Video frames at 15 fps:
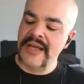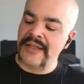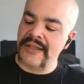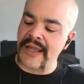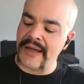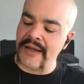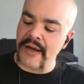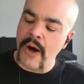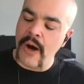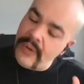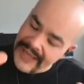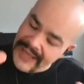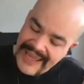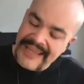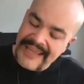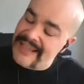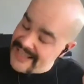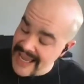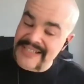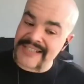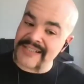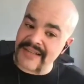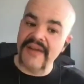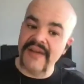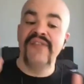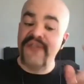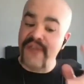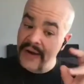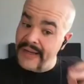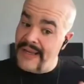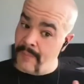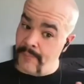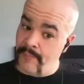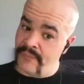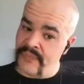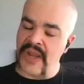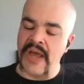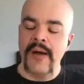Like, okay, yes, fuck him,